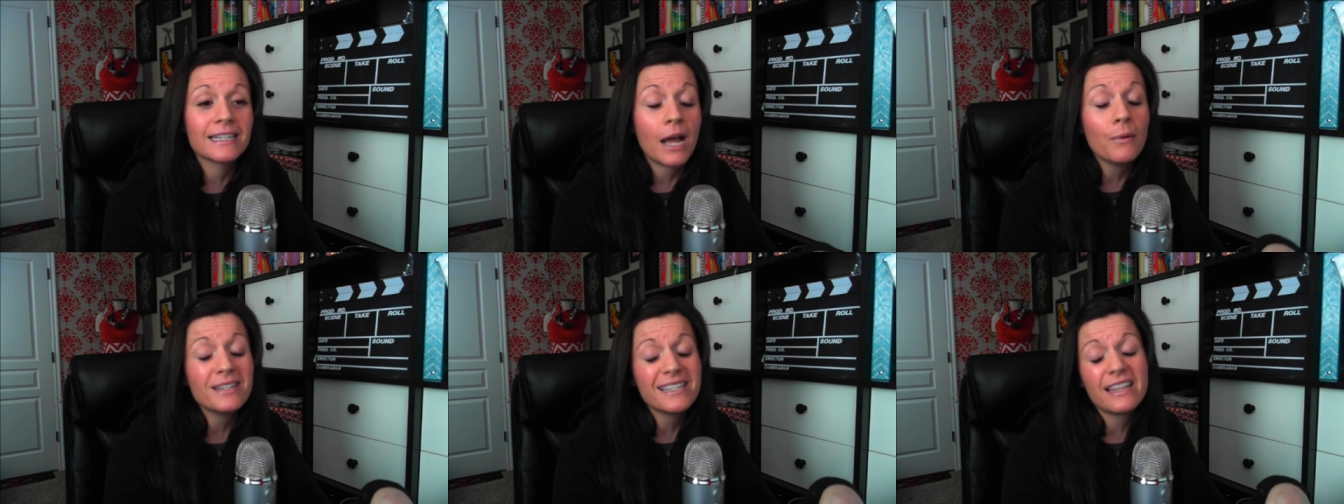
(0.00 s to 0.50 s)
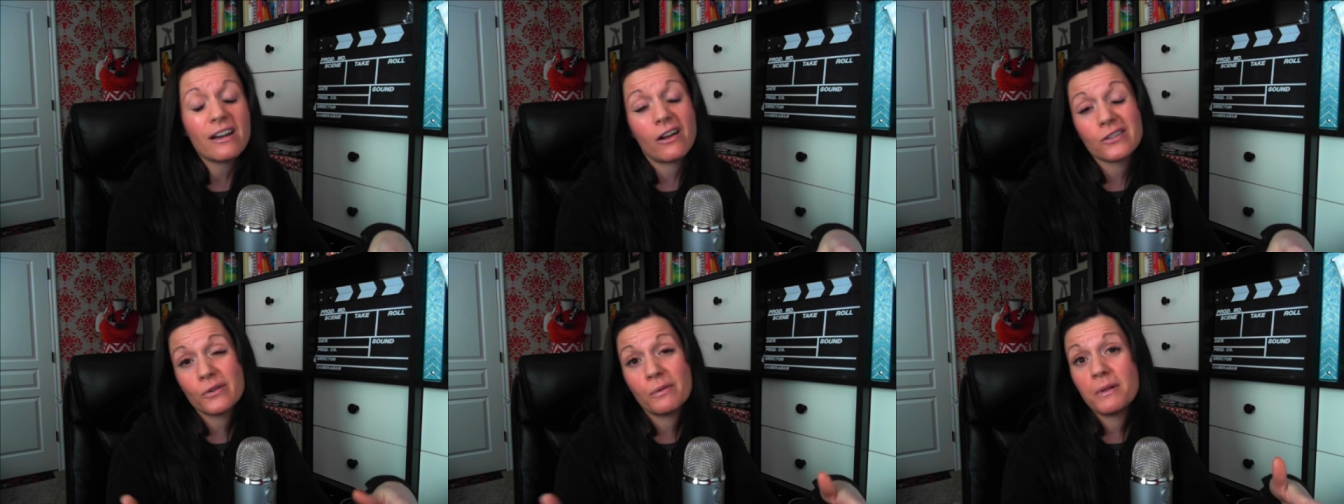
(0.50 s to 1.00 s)
And I would say that
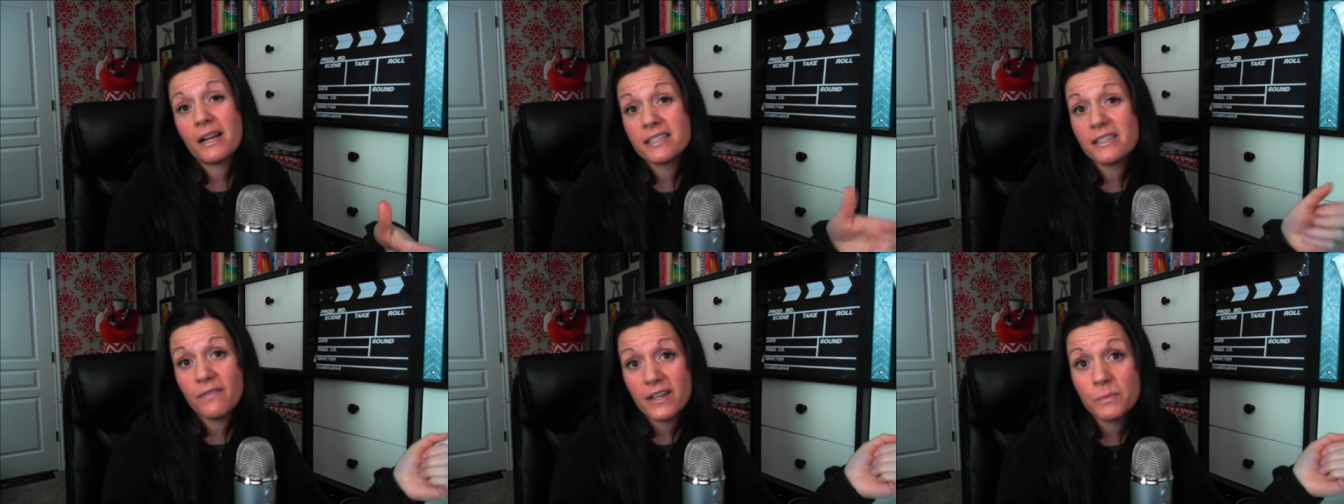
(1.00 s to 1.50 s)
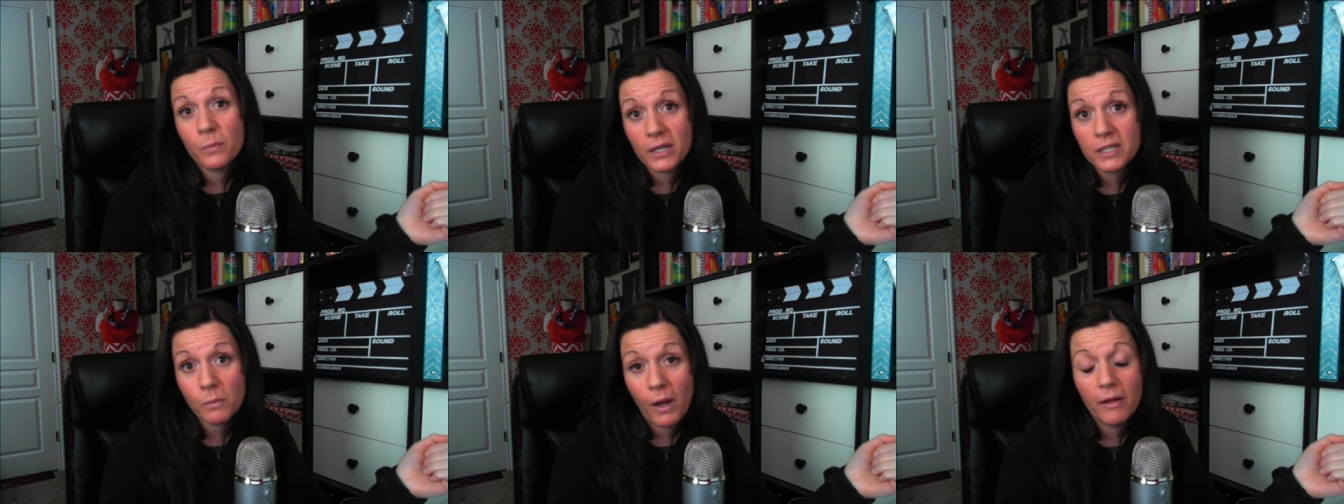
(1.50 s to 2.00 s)
also applies to
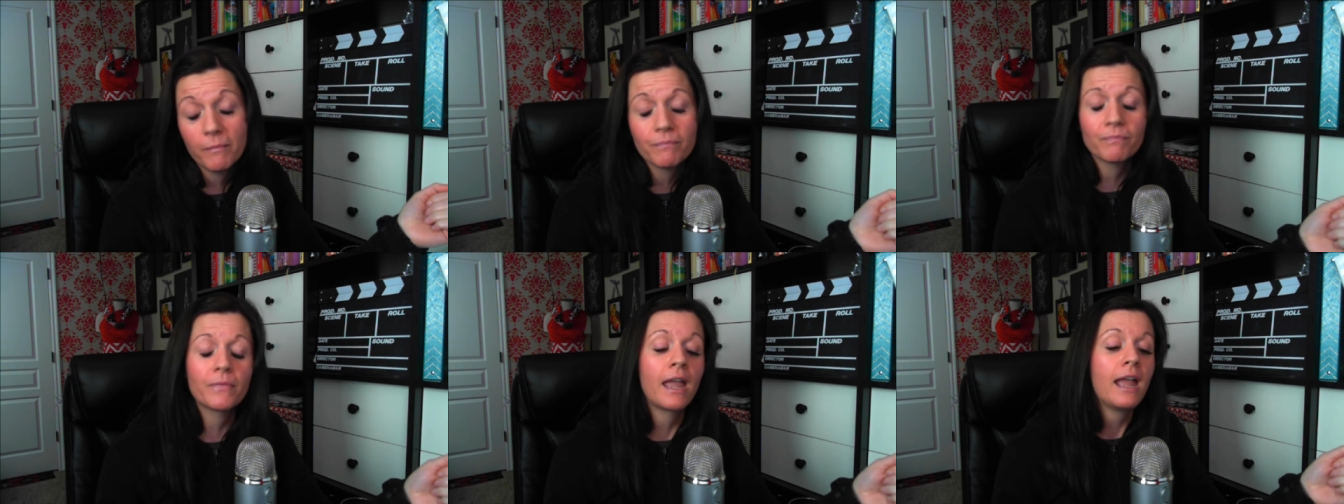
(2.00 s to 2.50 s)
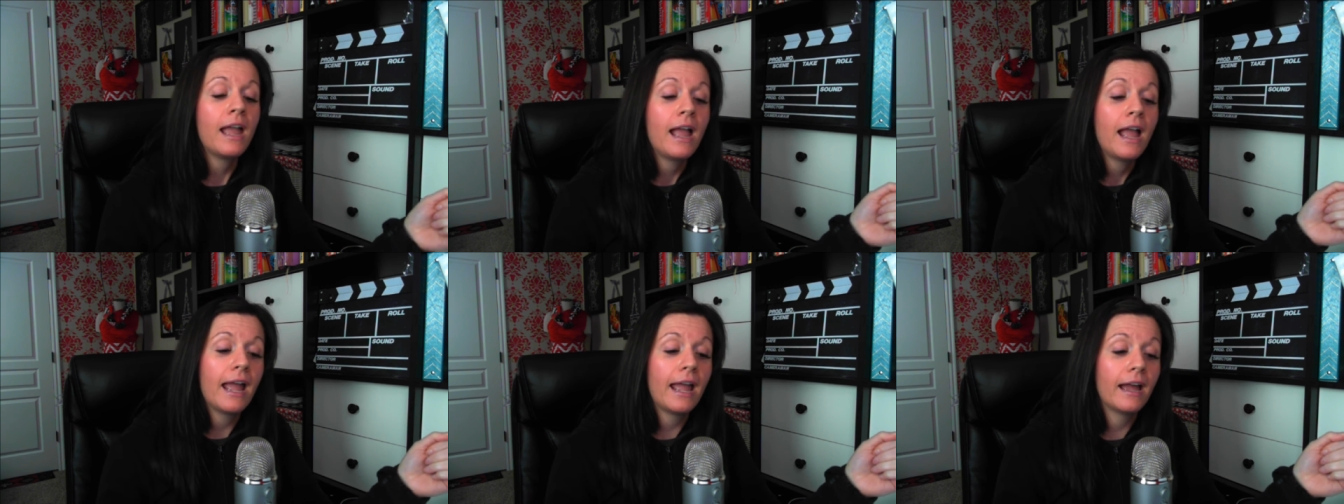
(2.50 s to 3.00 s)
Facebook as well.
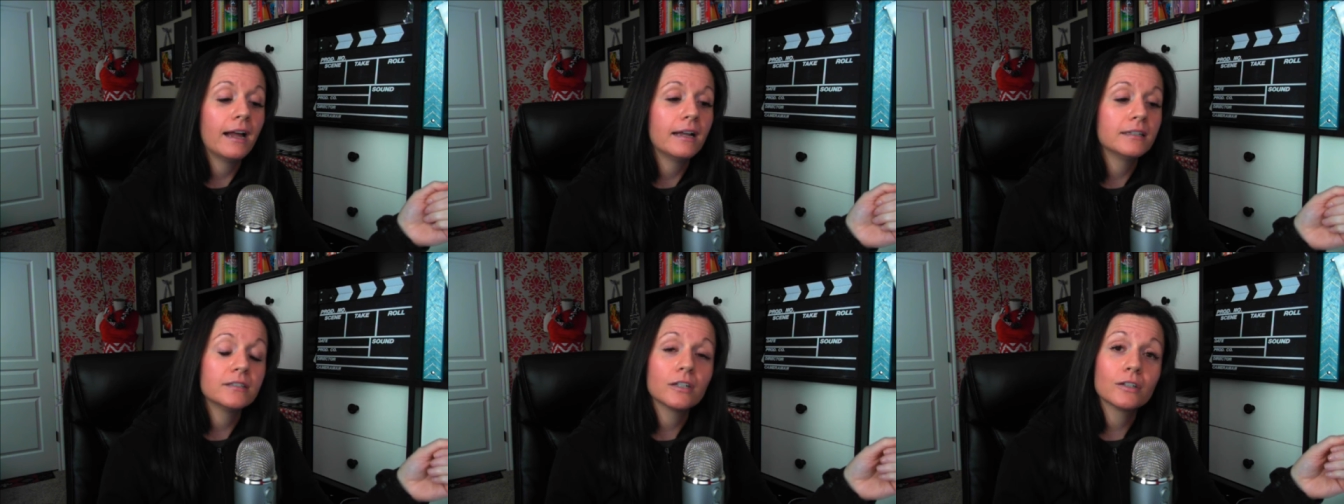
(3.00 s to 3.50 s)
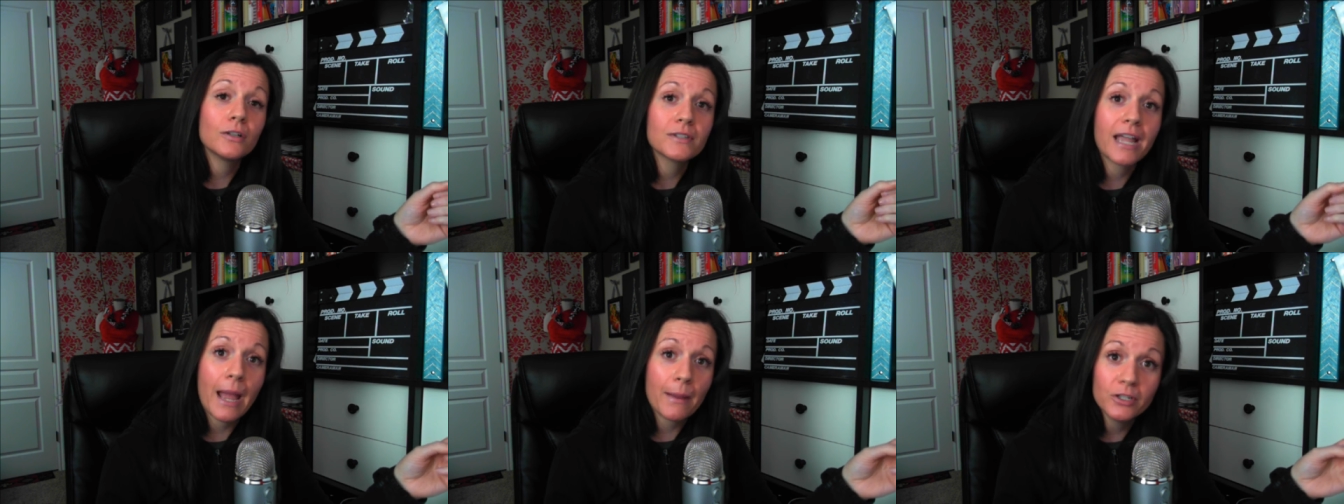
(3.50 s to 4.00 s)
And close
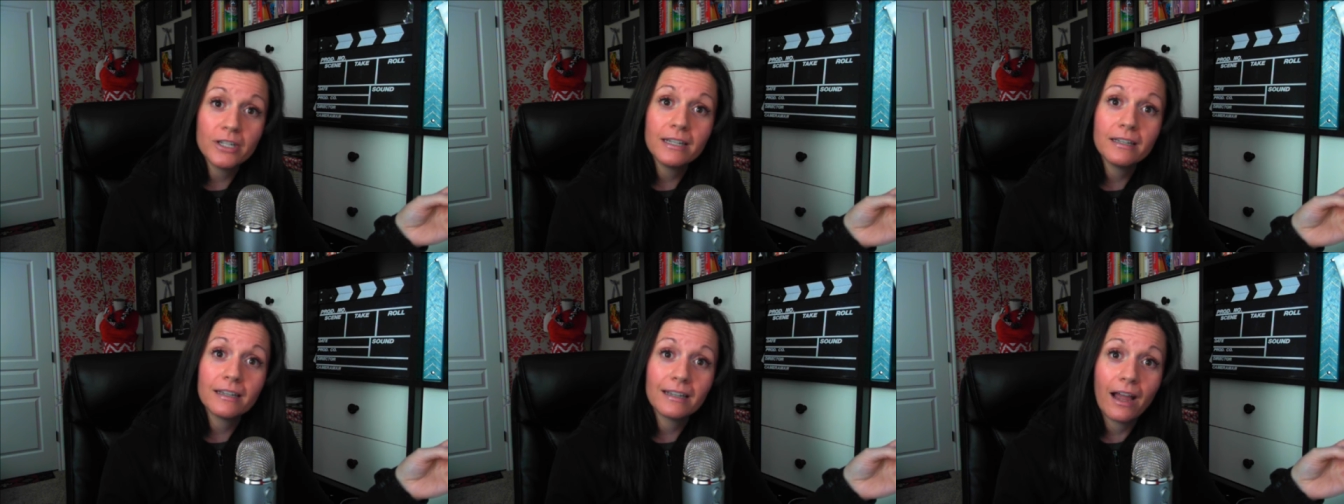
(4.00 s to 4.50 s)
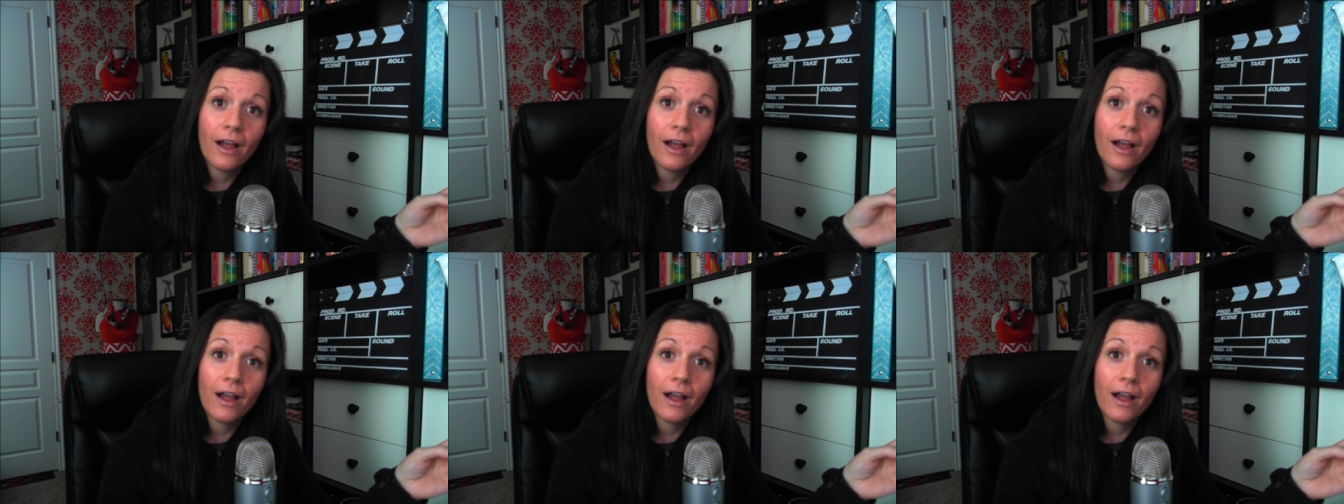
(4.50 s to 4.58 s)
caption it,